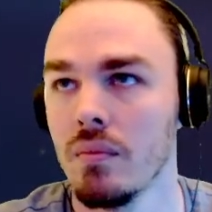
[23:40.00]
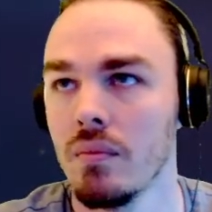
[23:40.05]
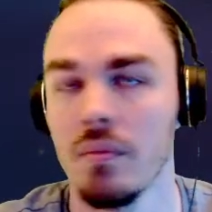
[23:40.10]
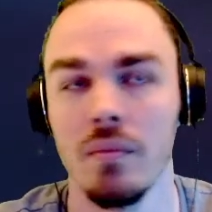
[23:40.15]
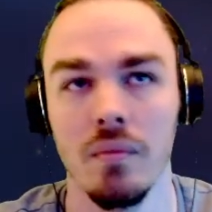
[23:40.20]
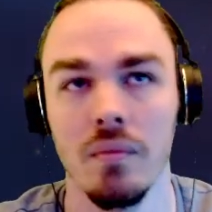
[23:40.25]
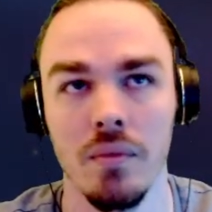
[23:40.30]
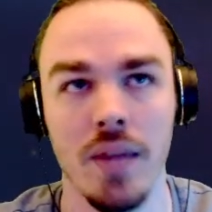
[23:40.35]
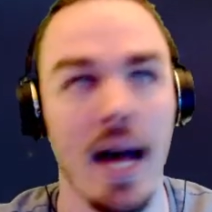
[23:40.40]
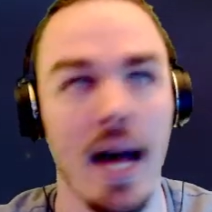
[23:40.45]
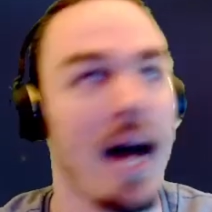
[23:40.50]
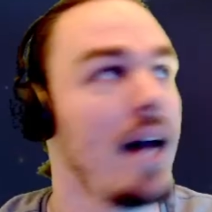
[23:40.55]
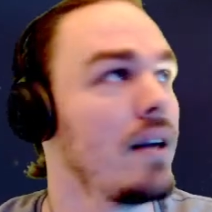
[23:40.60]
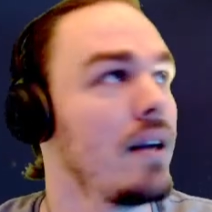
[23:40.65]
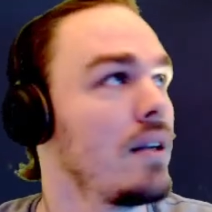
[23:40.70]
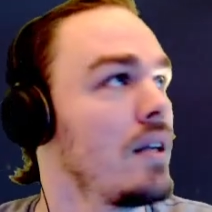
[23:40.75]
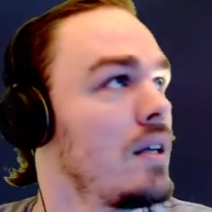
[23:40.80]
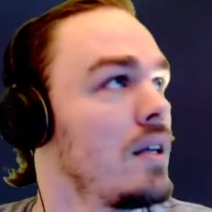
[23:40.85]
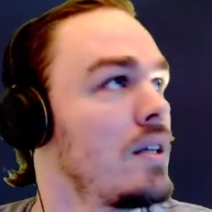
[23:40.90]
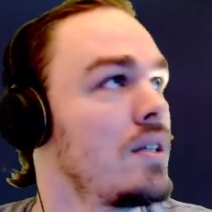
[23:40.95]
that
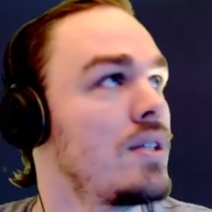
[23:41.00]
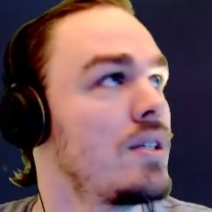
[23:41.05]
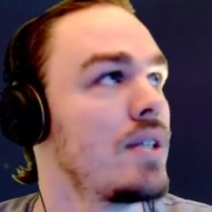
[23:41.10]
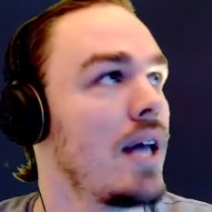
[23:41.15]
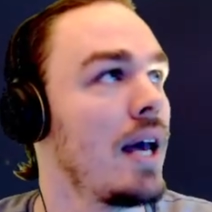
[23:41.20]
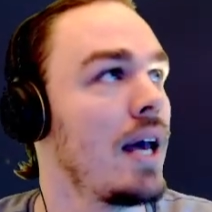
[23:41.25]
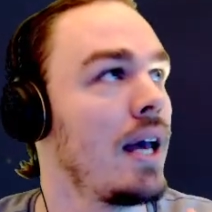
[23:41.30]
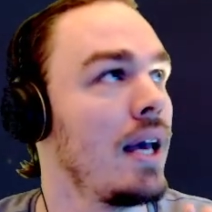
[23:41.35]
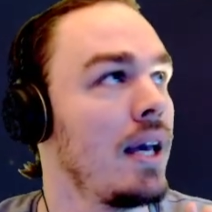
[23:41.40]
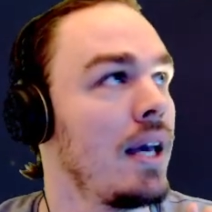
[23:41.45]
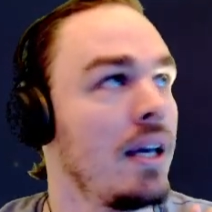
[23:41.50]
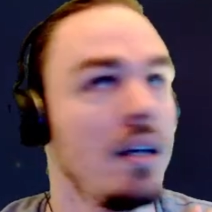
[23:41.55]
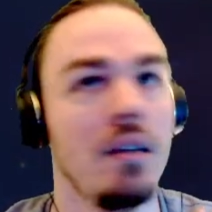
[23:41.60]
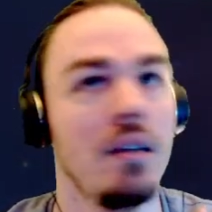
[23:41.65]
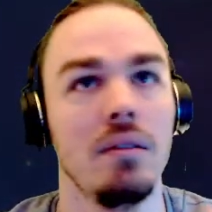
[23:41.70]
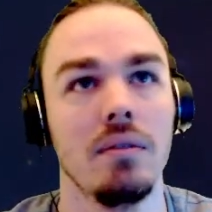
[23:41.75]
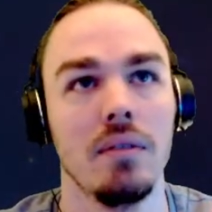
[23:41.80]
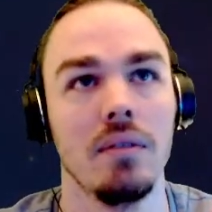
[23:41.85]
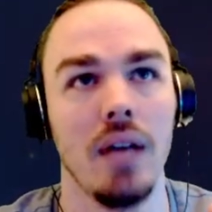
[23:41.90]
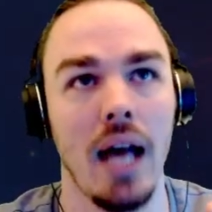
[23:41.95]
is a
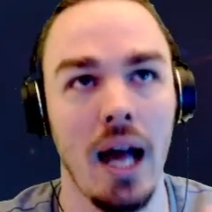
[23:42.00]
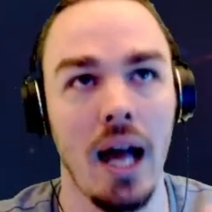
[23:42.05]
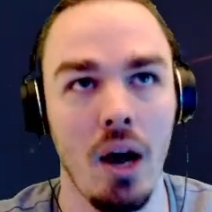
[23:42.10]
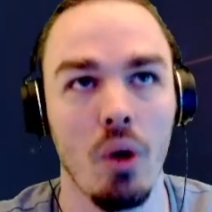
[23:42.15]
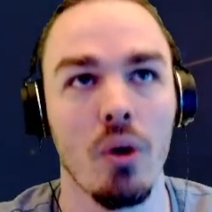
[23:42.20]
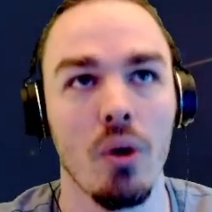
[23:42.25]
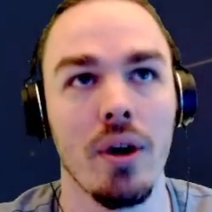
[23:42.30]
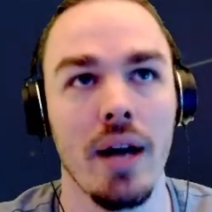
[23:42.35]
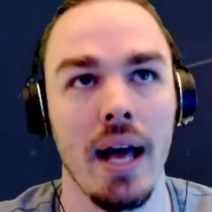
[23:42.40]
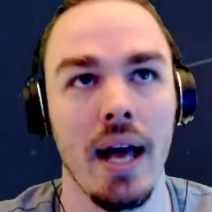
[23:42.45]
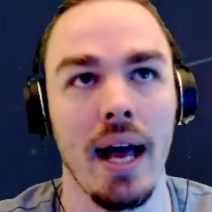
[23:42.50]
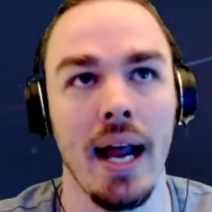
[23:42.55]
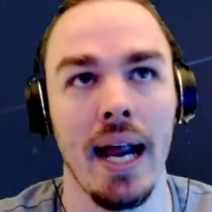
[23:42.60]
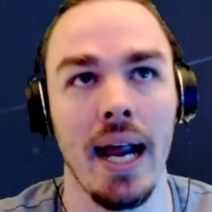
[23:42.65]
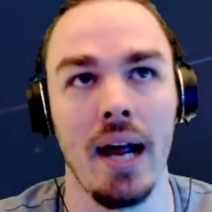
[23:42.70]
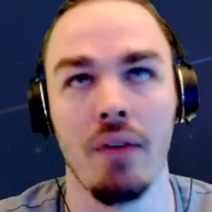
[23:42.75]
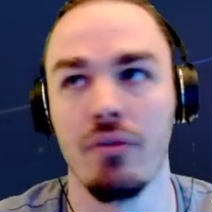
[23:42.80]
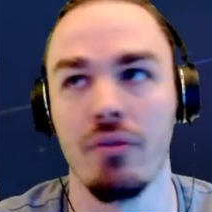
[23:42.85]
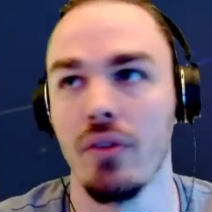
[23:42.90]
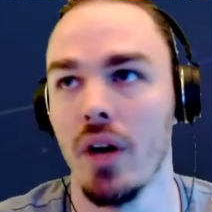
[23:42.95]
hour and a
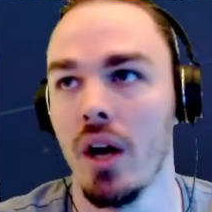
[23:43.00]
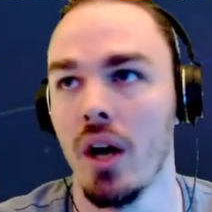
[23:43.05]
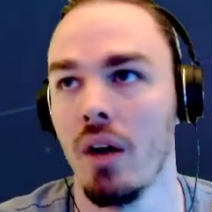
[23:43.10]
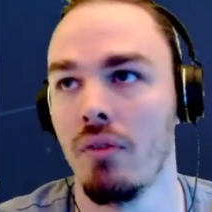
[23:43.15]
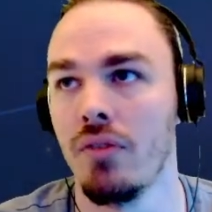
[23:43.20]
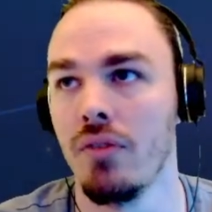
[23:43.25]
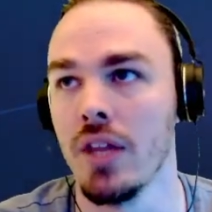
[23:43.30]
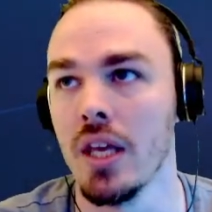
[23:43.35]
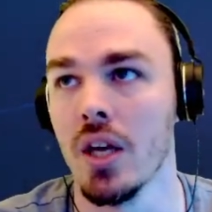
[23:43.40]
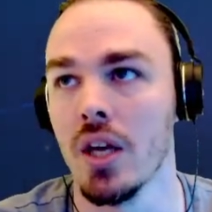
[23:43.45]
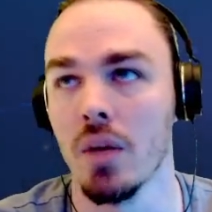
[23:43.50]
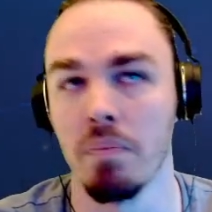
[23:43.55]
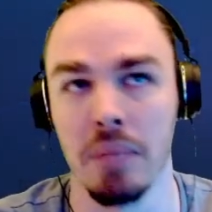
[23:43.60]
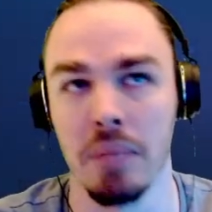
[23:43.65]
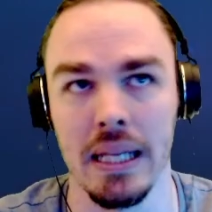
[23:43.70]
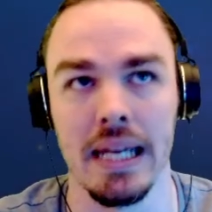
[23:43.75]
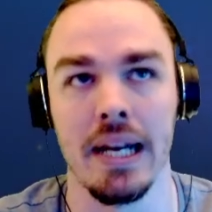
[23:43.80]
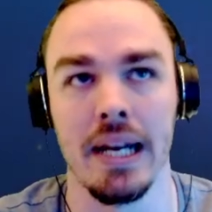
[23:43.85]
half of the planet